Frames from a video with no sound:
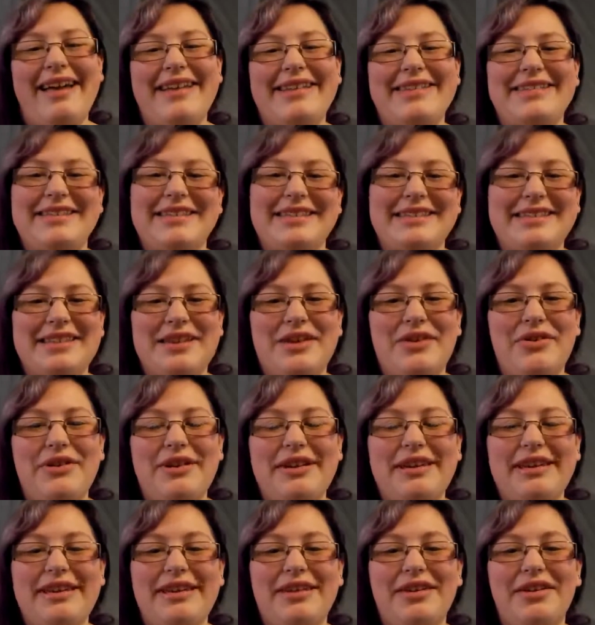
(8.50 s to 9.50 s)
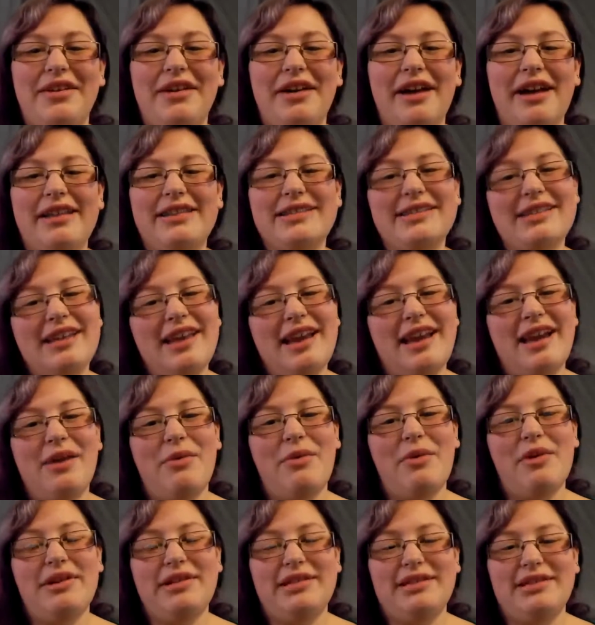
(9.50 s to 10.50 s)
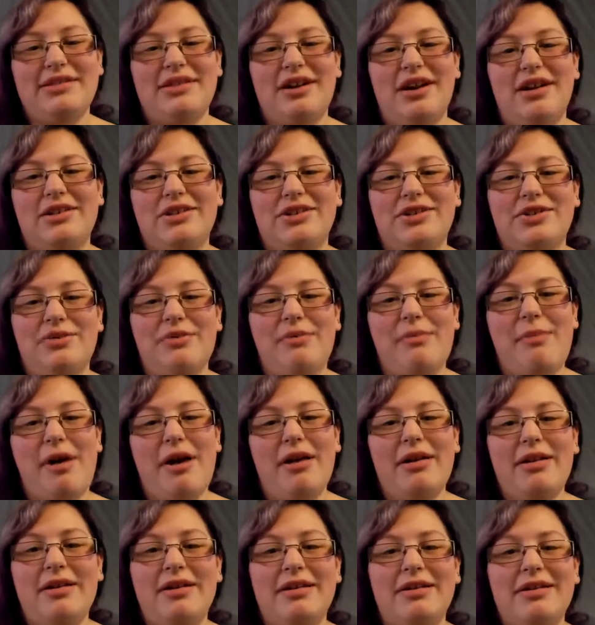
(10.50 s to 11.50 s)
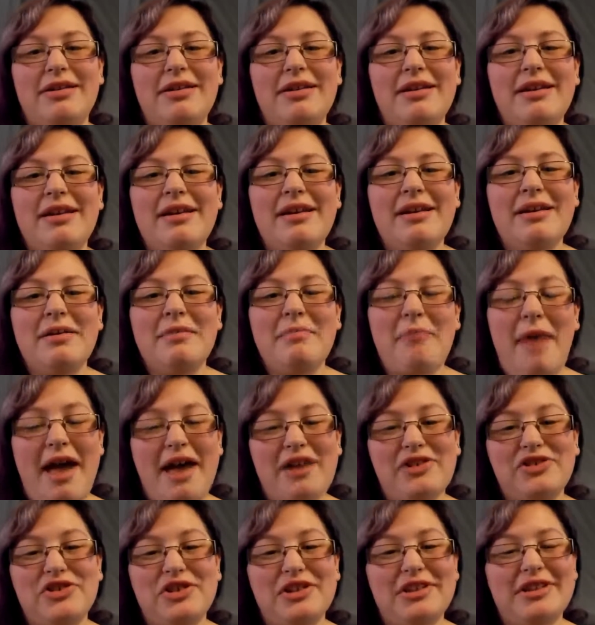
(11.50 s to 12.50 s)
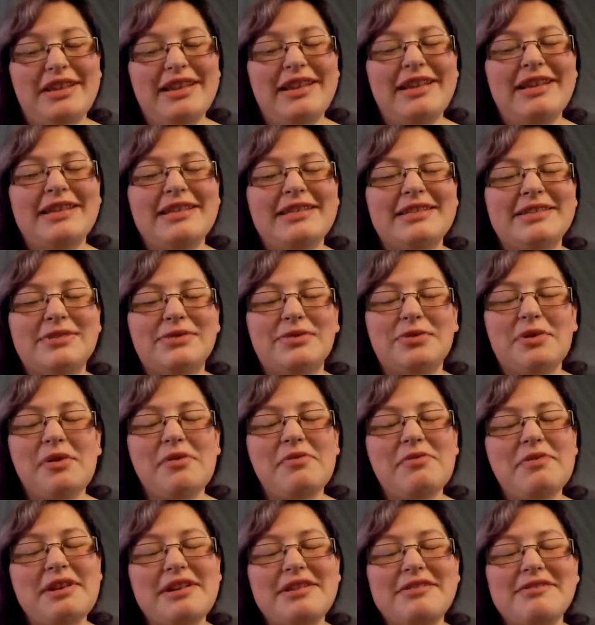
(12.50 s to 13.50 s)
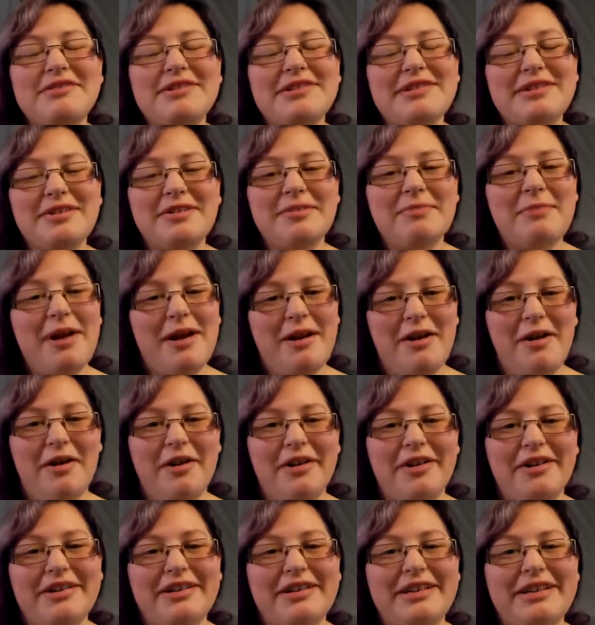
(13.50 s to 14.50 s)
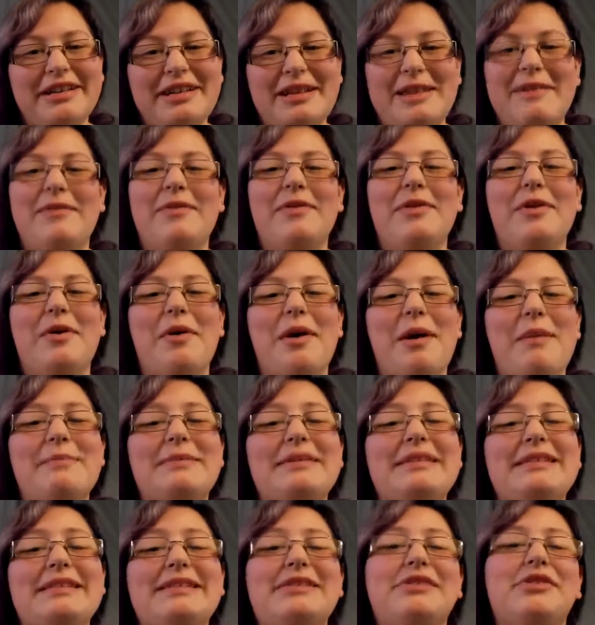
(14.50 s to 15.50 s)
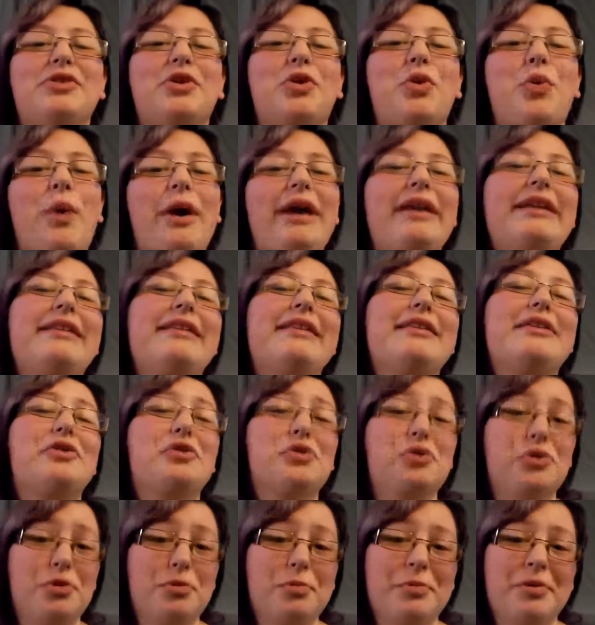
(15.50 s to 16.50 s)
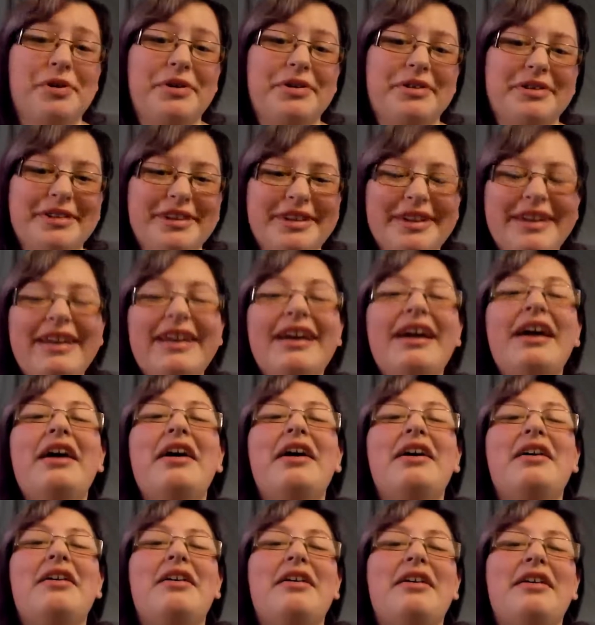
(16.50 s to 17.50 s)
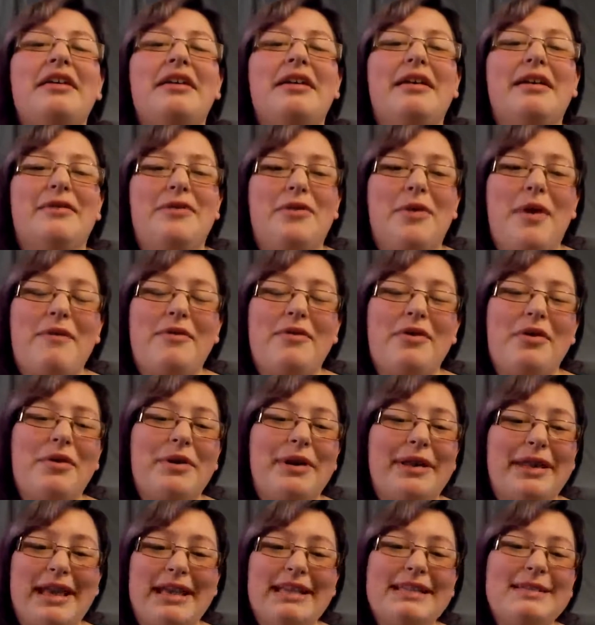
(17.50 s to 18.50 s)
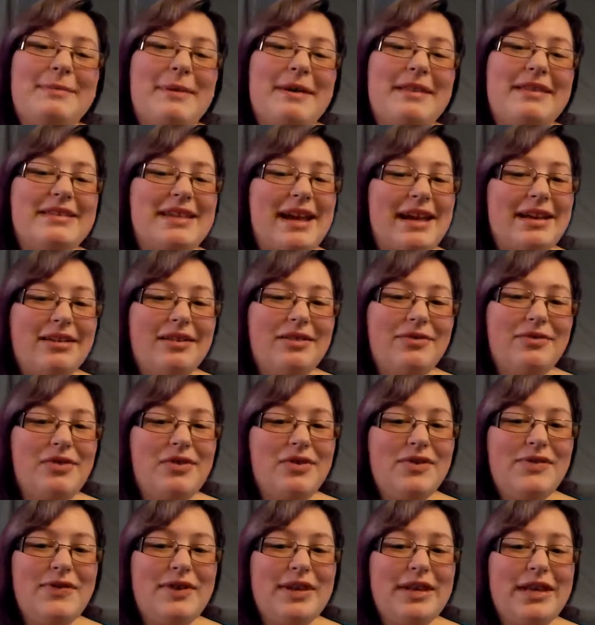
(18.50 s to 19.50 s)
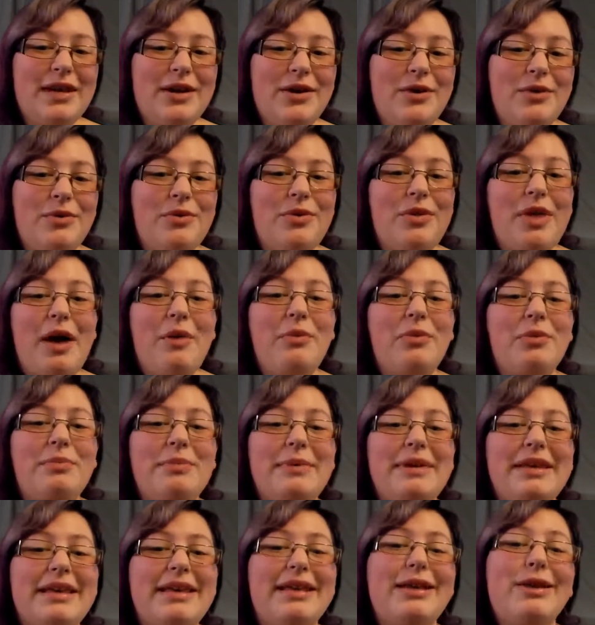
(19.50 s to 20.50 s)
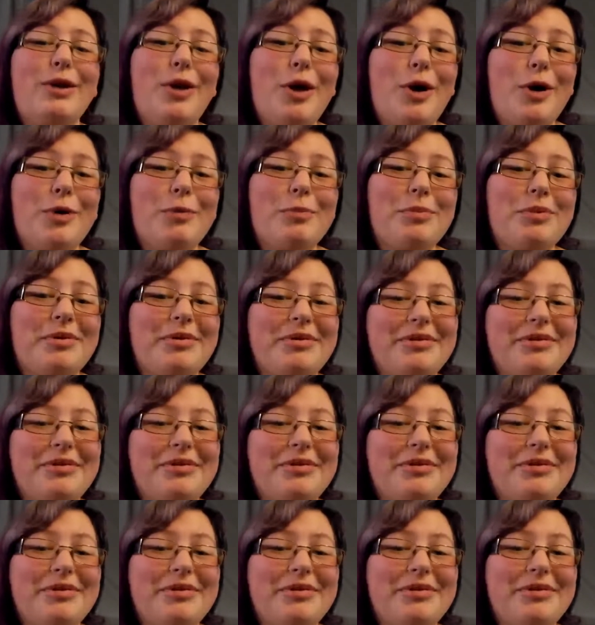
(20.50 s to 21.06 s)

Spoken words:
guys, Nyxarity here, and today I wanted to talk to you about a passion that has grown near and dear to my heart, even though I'm still quite the noob. If you haven't already guessed by the title of this video, that would be LARP.